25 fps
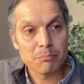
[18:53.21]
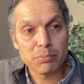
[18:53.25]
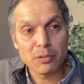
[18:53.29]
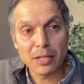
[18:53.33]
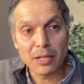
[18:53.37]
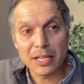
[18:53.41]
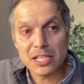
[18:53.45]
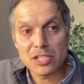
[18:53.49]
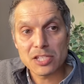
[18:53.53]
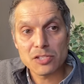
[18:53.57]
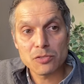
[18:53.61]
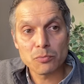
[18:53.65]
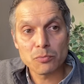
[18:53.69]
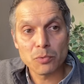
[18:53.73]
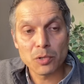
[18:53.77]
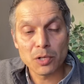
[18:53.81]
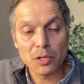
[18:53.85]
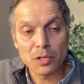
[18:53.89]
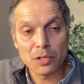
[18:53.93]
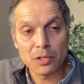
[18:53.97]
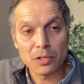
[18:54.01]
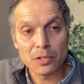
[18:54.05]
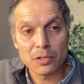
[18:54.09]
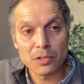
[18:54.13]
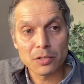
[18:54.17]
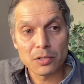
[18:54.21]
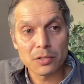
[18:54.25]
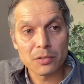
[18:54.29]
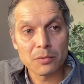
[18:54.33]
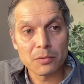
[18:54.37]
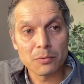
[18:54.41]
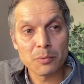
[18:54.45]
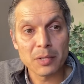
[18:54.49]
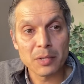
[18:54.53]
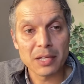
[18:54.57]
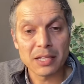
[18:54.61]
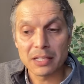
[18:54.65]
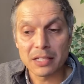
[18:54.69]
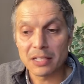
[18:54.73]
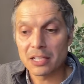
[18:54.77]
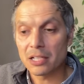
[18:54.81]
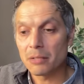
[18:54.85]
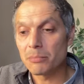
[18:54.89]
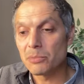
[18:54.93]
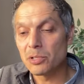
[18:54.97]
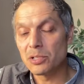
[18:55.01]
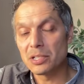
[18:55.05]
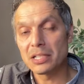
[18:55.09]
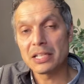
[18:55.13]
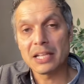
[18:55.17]
place where we can
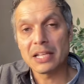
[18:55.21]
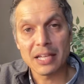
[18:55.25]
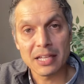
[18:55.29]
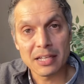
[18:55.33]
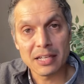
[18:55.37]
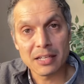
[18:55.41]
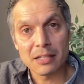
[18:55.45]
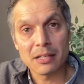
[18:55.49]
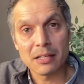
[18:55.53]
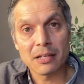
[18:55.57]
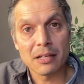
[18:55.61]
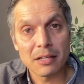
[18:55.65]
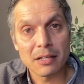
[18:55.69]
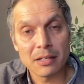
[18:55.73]
communicate